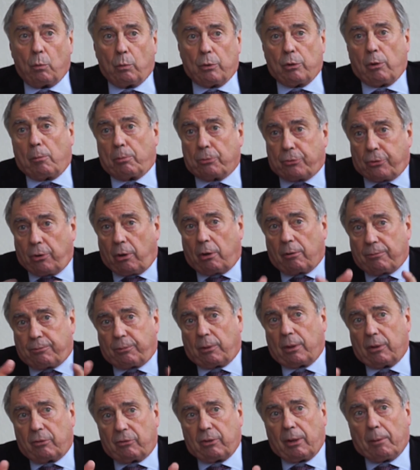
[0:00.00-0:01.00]
We observe,
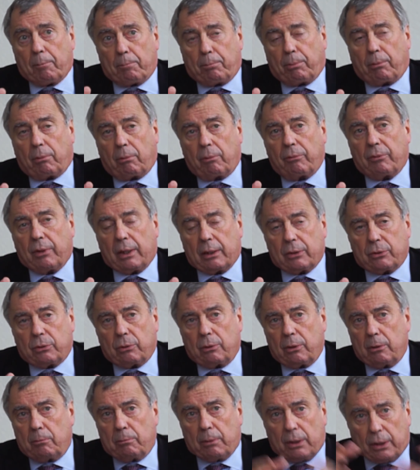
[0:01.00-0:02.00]
for example,
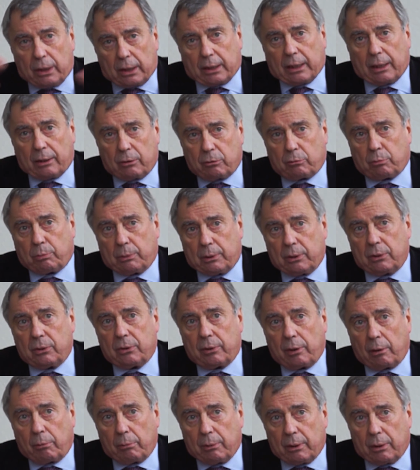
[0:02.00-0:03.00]
that in many
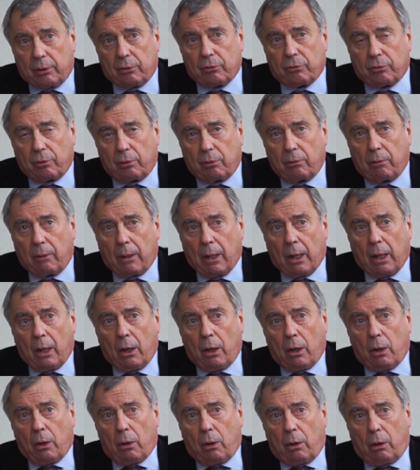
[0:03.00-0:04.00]
countries there is a
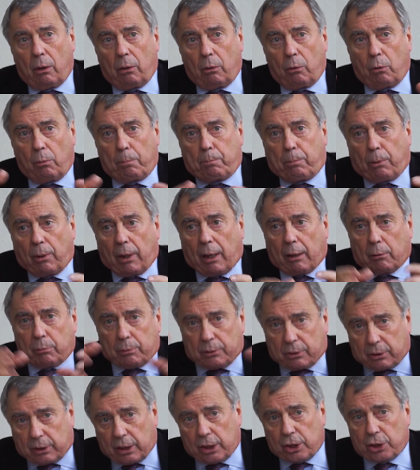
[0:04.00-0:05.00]

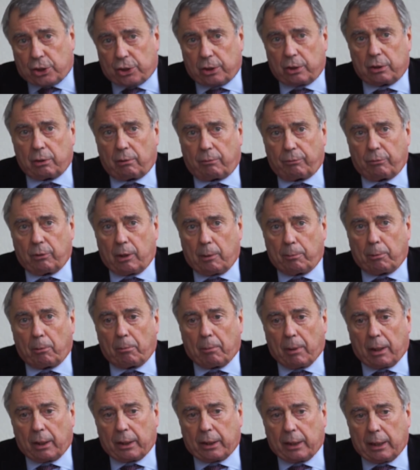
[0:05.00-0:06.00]
polarization of the
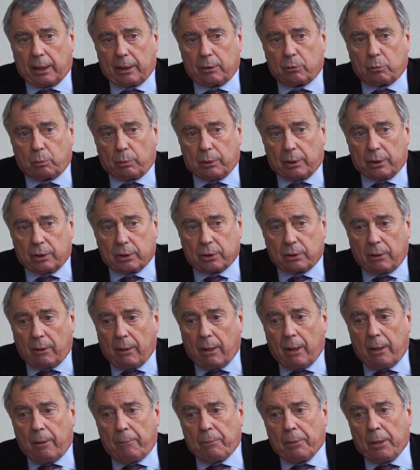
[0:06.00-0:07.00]
labor market with
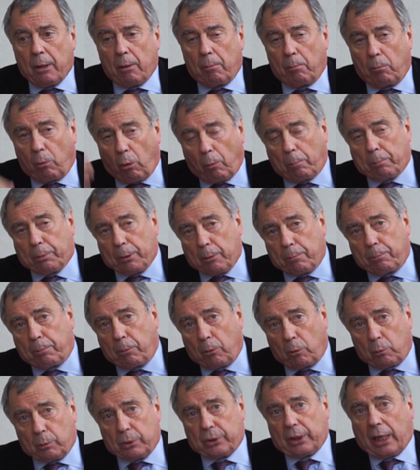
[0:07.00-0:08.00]
more
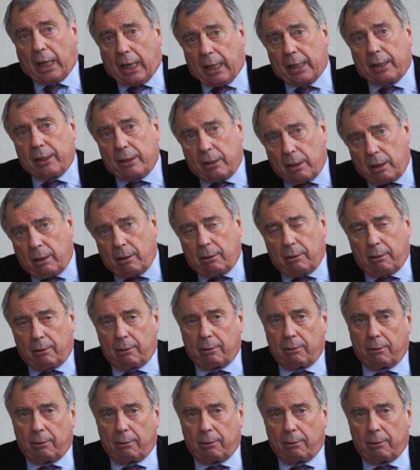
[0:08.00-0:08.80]
people with high